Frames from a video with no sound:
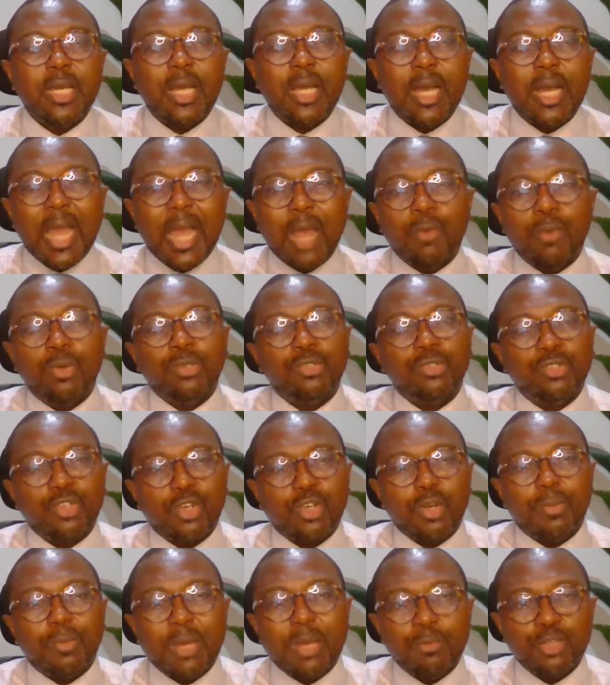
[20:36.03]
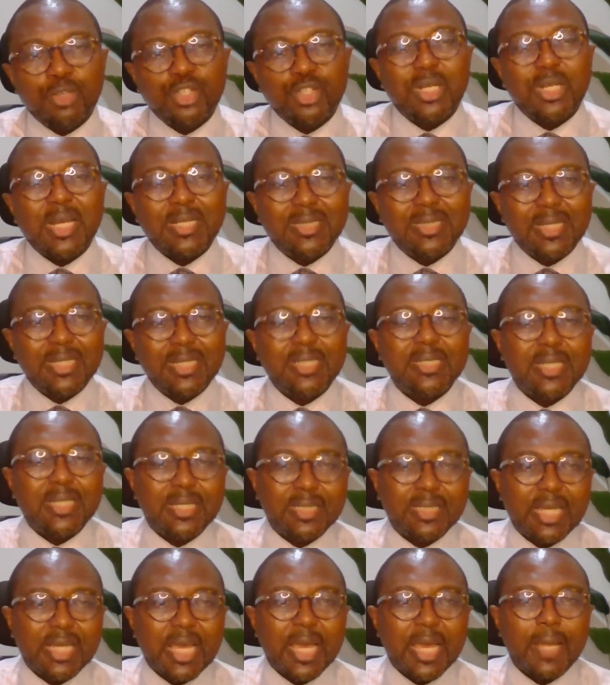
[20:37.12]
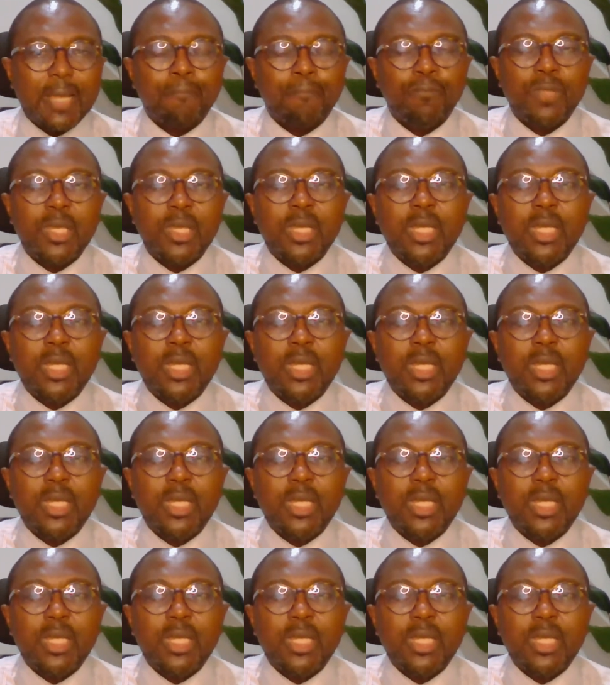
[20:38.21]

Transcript: I want to talk about emotional intelligence here.